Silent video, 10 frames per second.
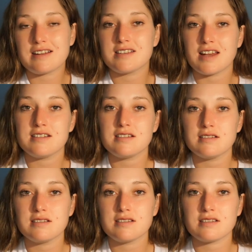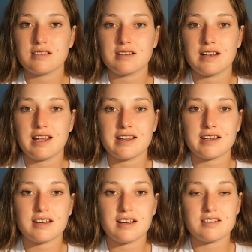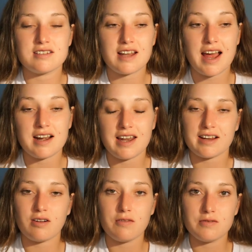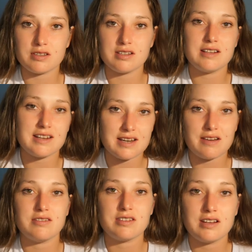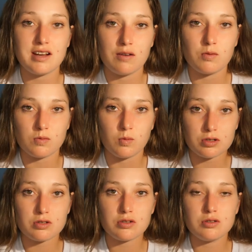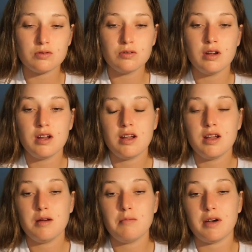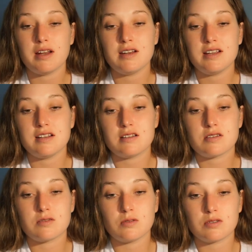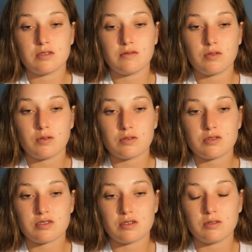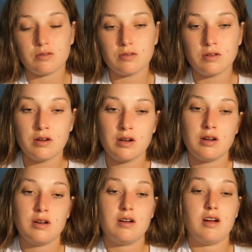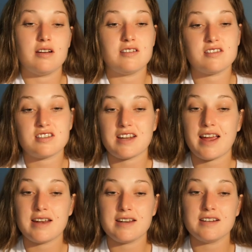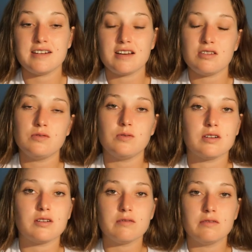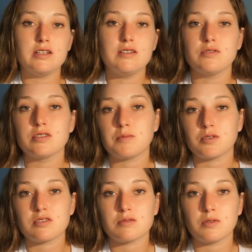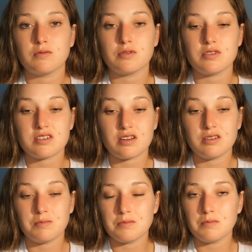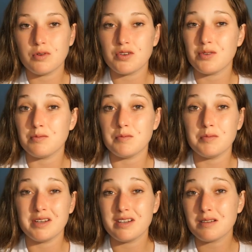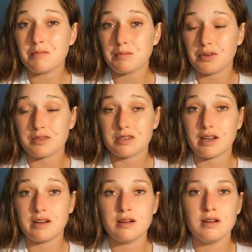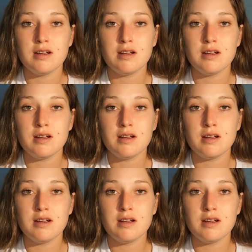sentence, like, a sad, like, obviously there's everything I would want to do, but it's sort of also understanding that you are not really responsible for this other human being per se.